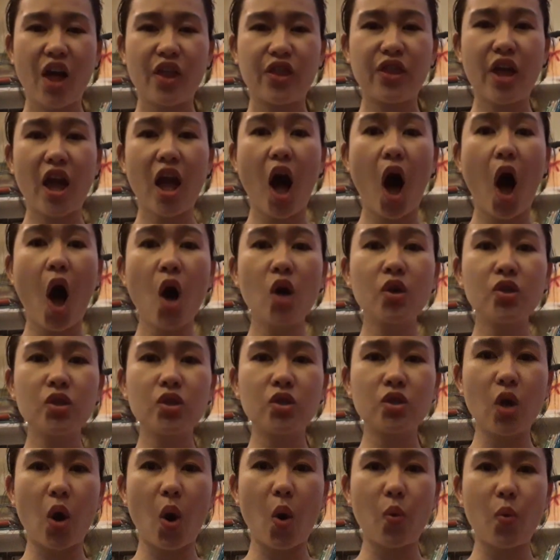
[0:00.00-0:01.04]
They
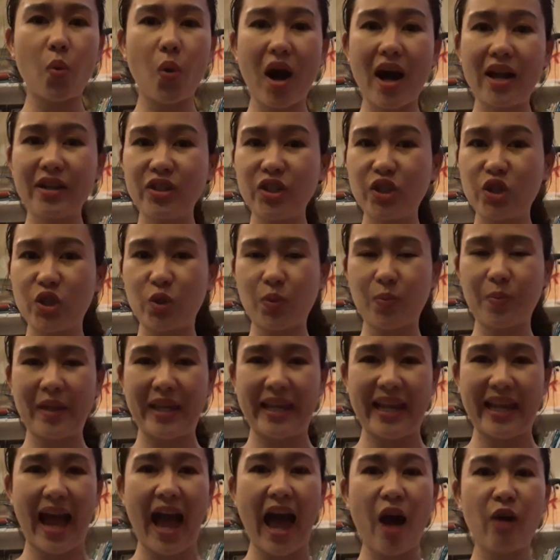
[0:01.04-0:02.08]
also want to be
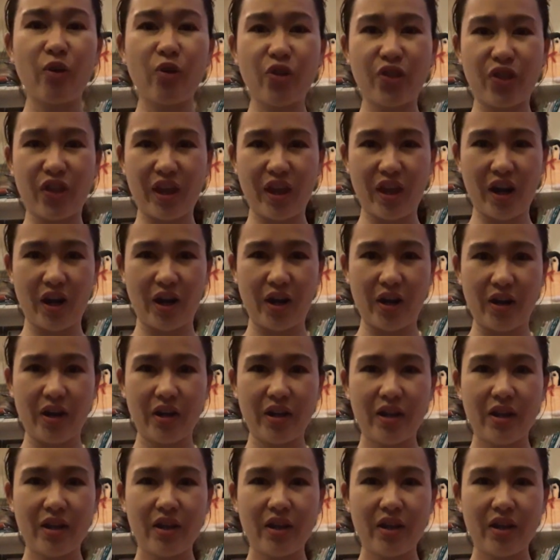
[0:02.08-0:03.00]
healthier.